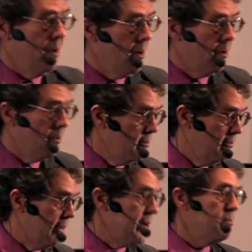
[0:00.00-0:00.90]
are
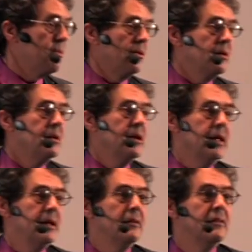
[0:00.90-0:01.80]
very important.
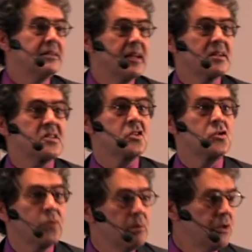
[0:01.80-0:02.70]
And the Texas
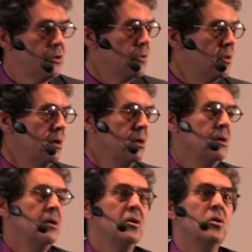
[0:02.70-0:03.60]
Tribune
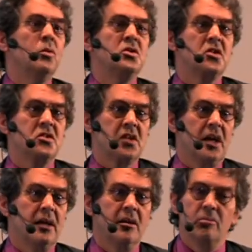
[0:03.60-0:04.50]
which is
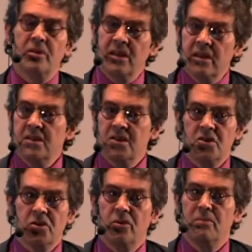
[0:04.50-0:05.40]
a completely
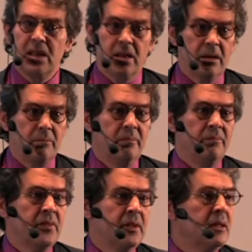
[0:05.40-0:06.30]
digital medium,
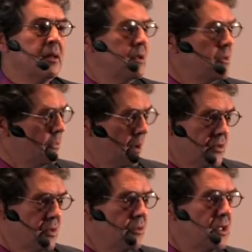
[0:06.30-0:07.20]
is
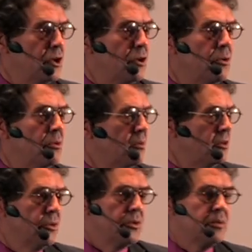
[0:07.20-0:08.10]
relatively new,
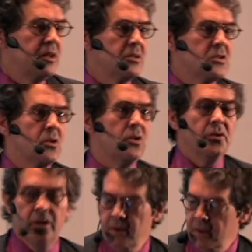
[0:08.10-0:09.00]
two or three years
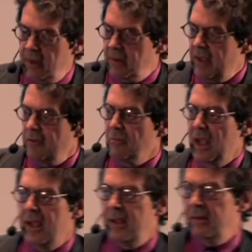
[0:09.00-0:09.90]
old. They've
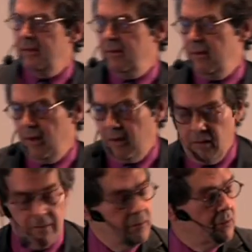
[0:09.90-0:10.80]
made a,
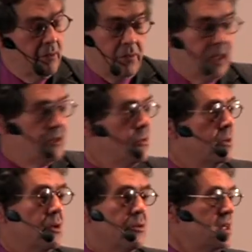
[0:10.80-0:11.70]
they
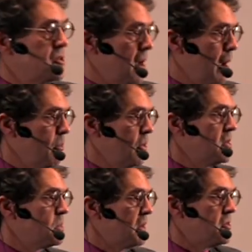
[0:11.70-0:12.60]
do a great job
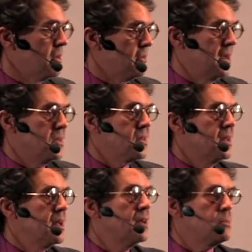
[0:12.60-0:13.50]
with special events.
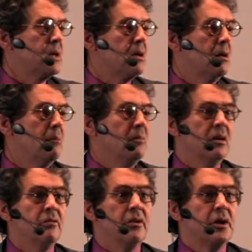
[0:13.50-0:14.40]
It has become
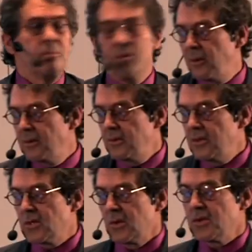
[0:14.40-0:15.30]
a very important
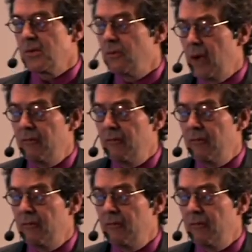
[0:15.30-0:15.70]
source of